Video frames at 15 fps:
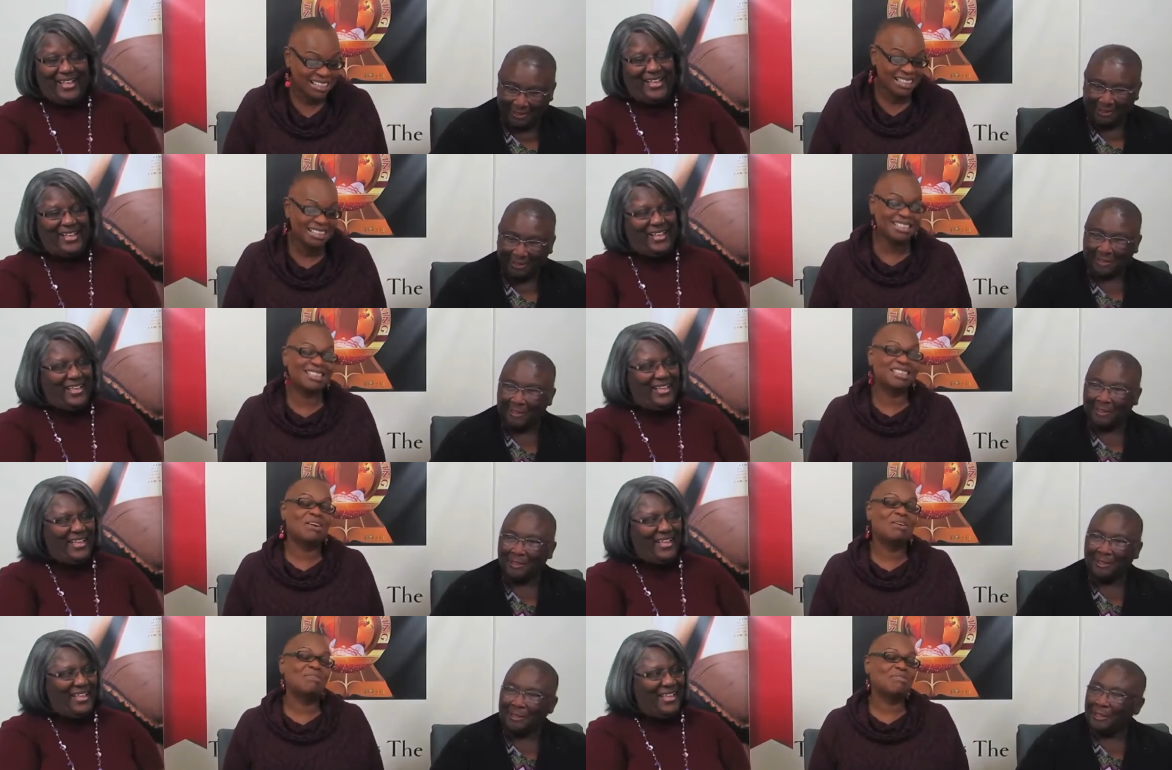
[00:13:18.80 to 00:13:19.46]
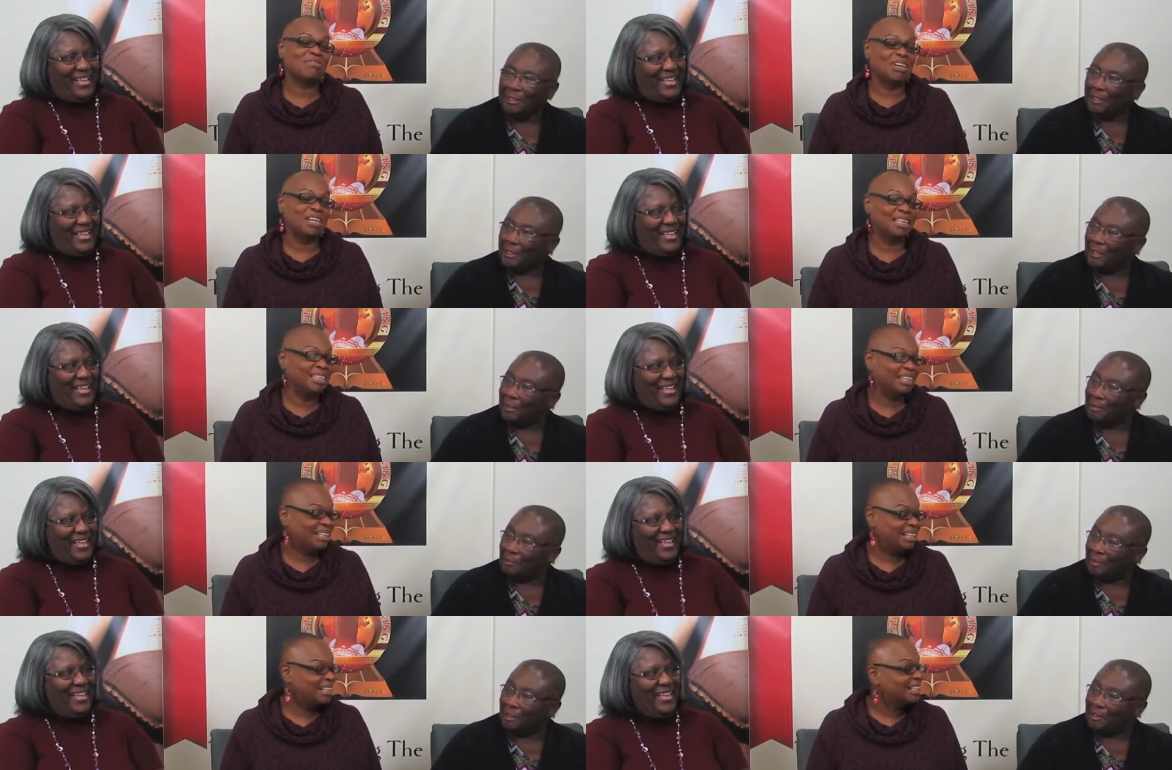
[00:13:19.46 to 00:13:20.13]
Speaker 1: That's so funny.
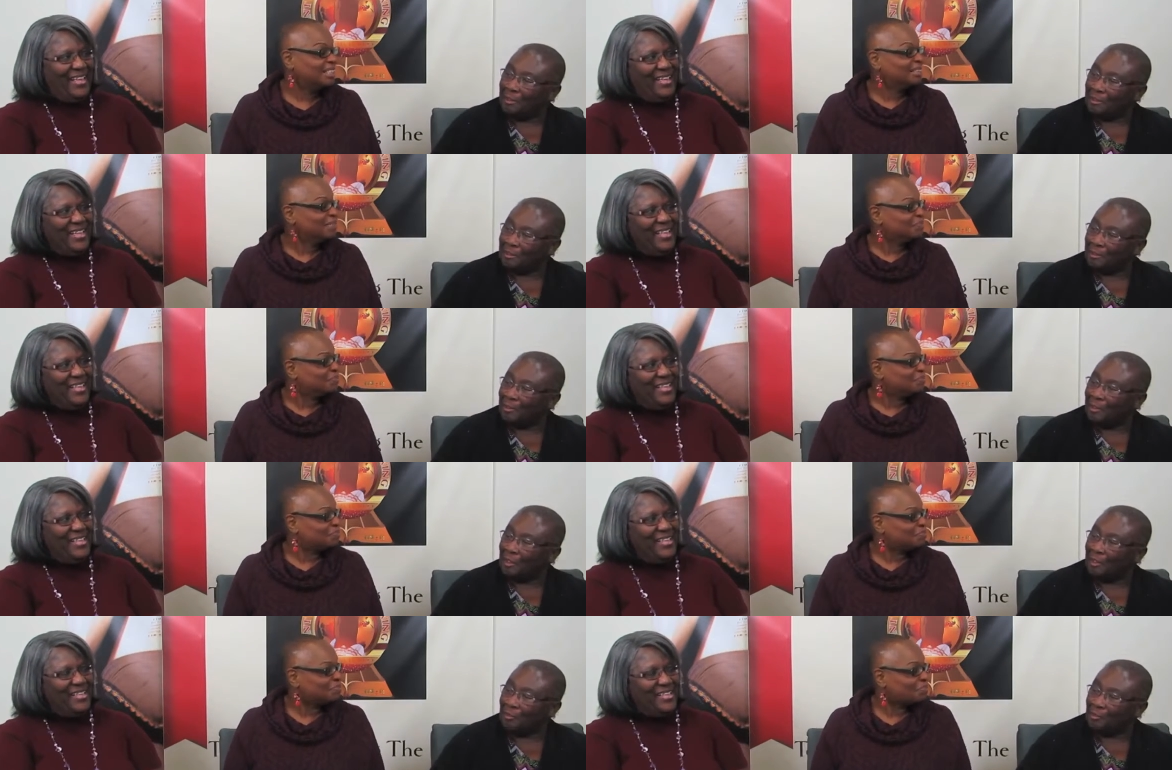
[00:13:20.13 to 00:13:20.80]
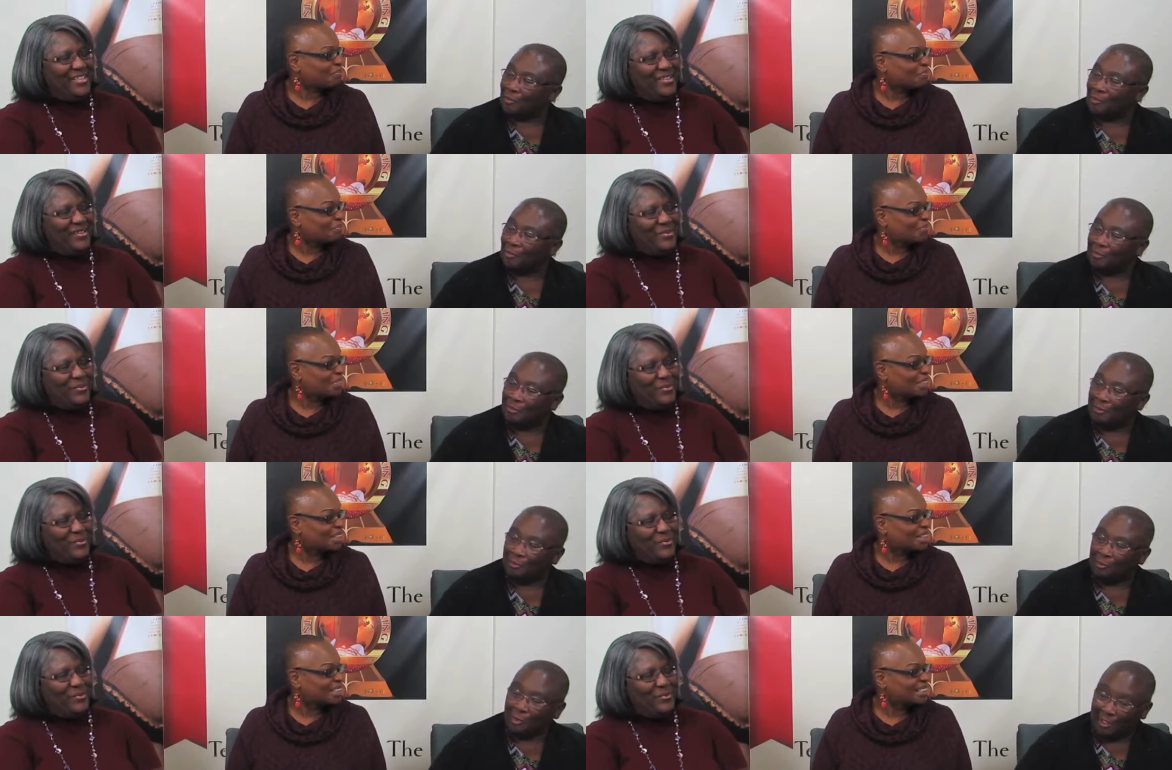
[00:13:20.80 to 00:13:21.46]
And, and, and
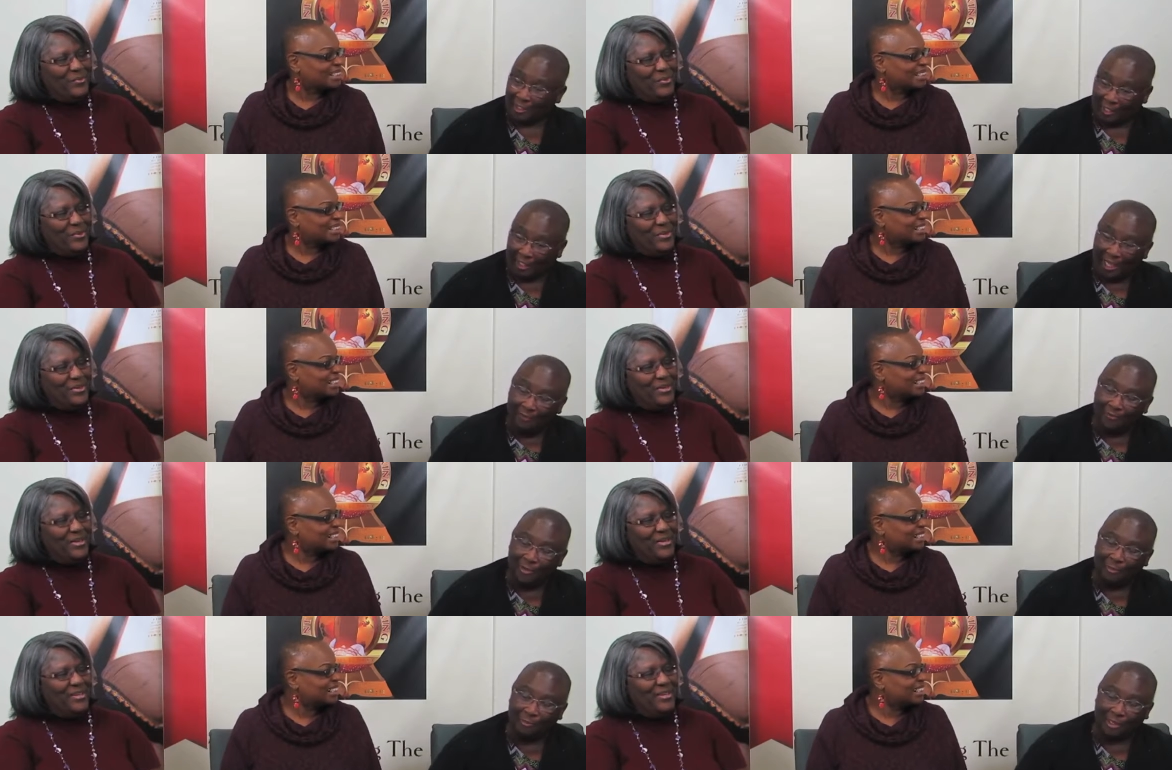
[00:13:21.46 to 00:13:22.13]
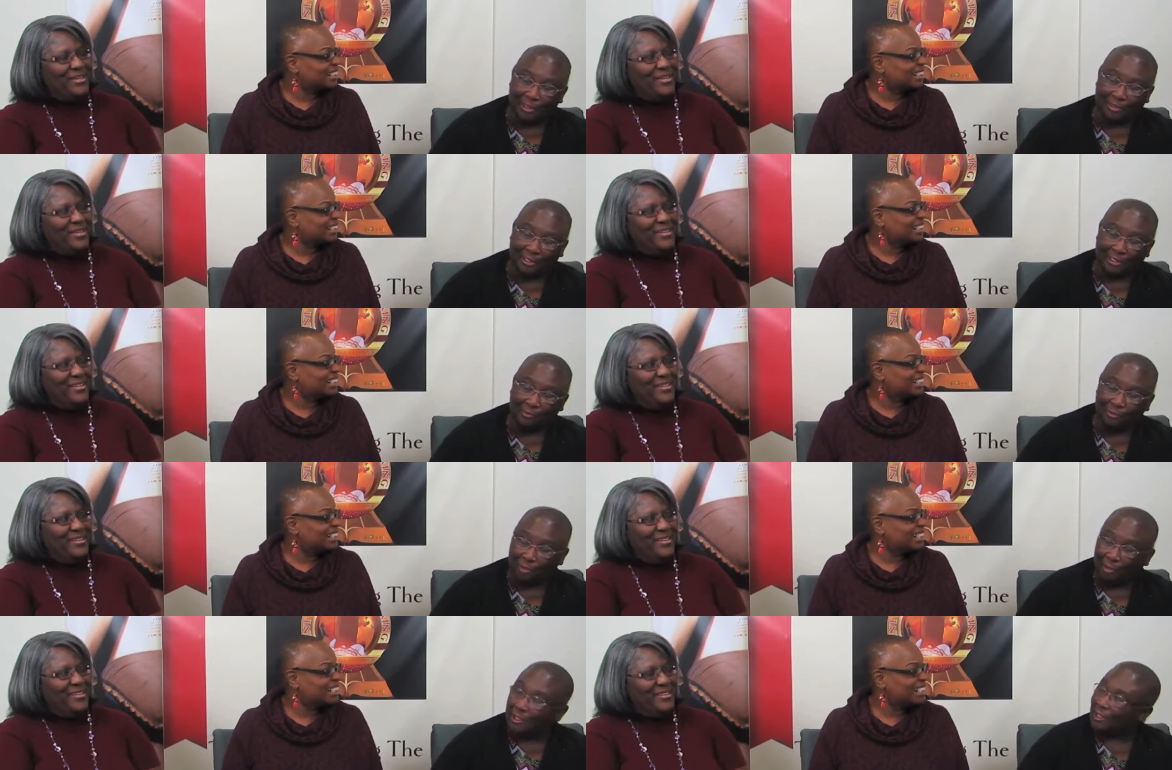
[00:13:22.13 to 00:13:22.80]
we laughing, but that
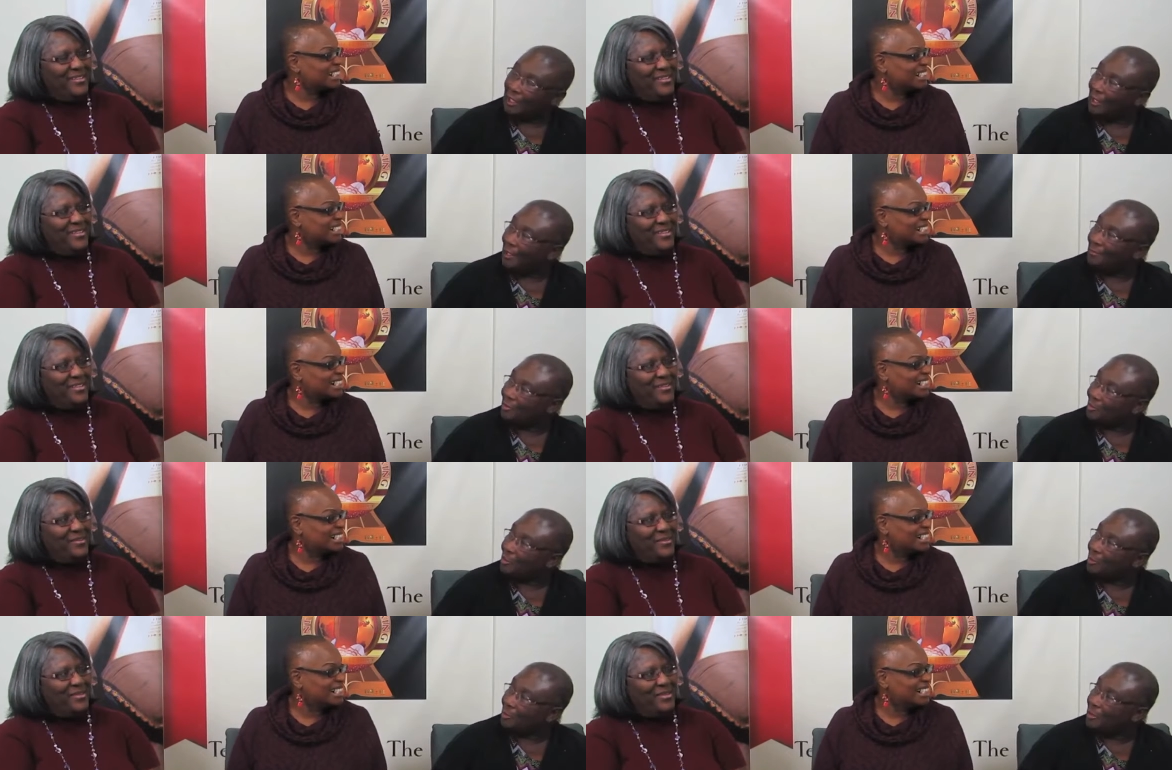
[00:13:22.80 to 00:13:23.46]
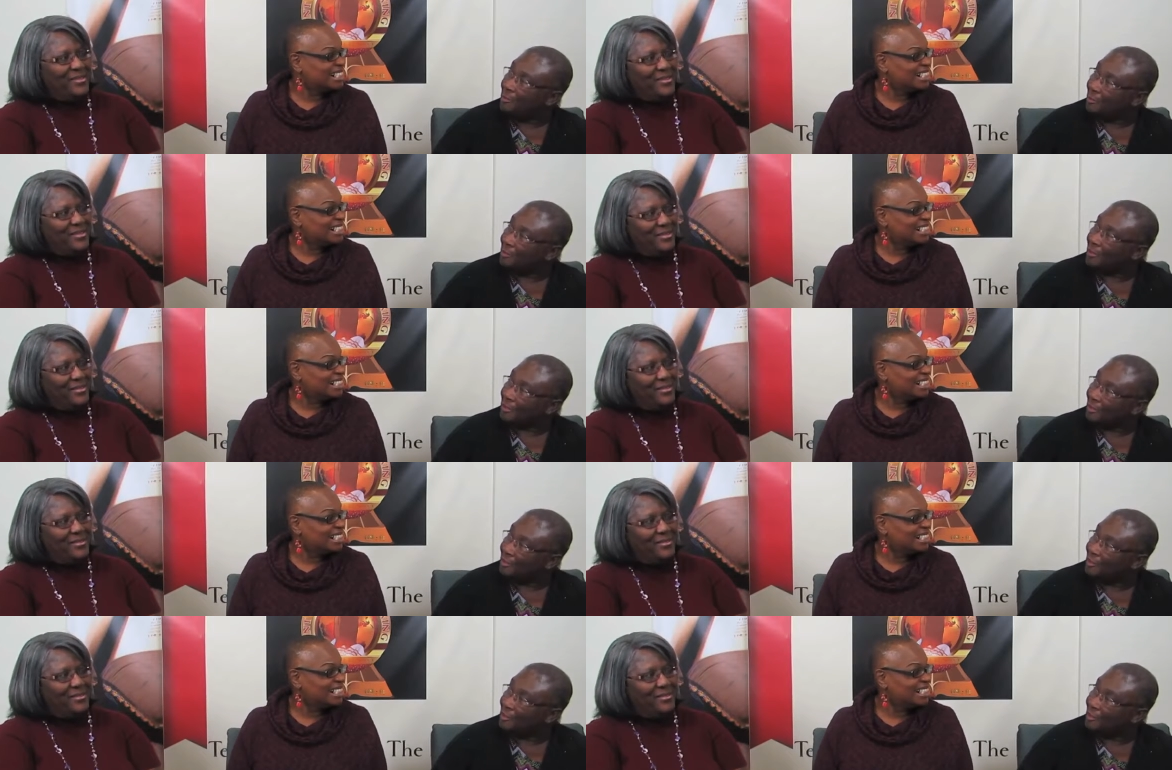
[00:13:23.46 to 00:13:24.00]
really happens with people in